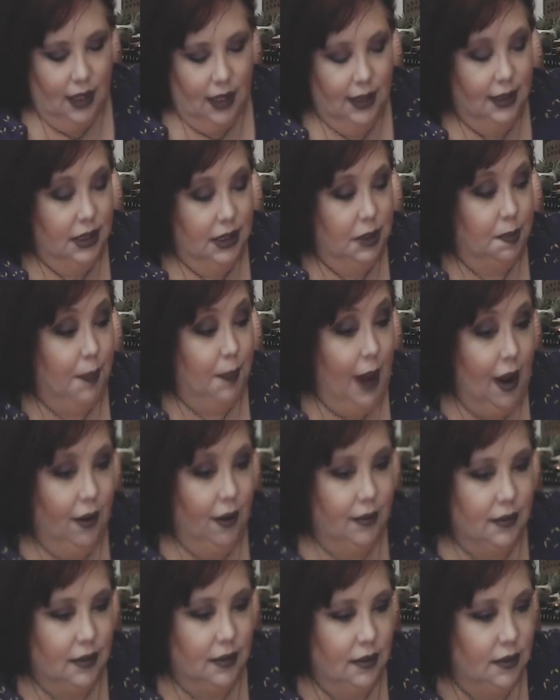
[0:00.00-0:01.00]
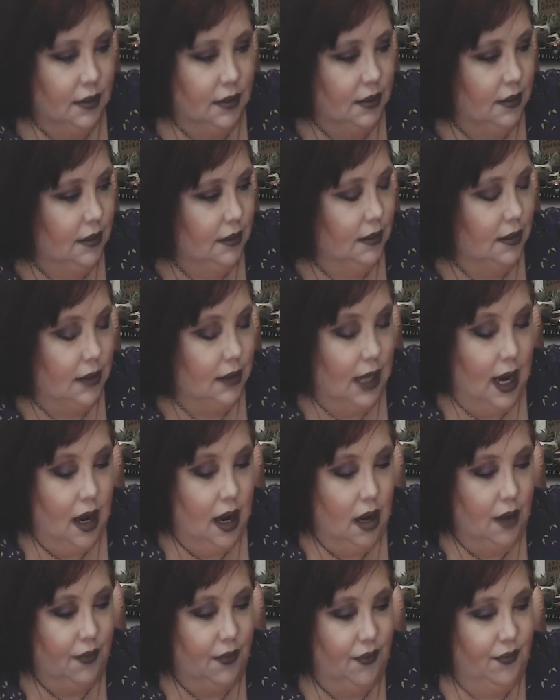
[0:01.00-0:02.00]
spouting
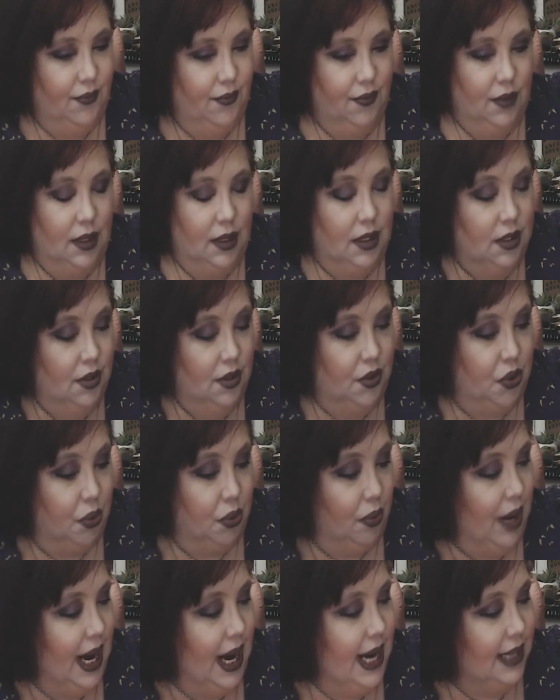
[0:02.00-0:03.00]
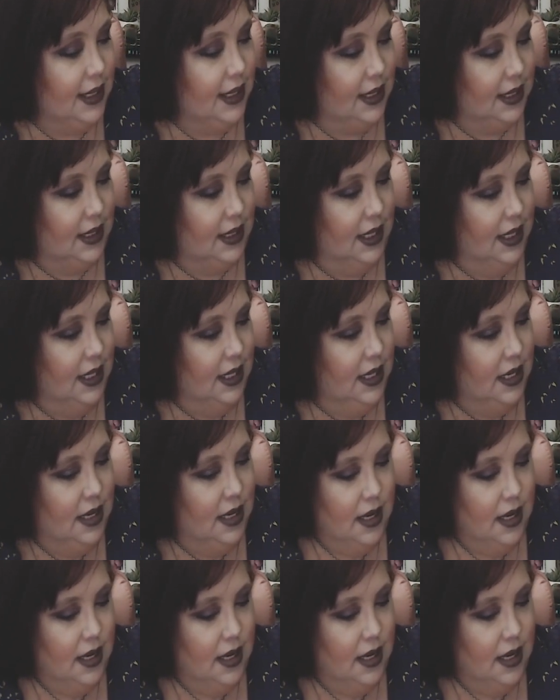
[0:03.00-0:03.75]
off, you know, threats and